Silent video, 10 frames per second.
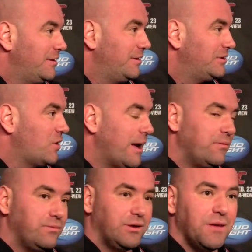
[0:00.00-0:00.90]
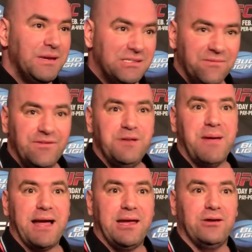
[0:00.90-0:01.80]
So give me some
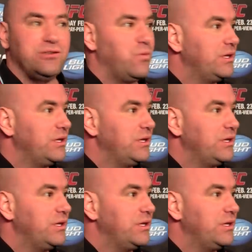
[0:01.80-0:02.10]
feedback here. So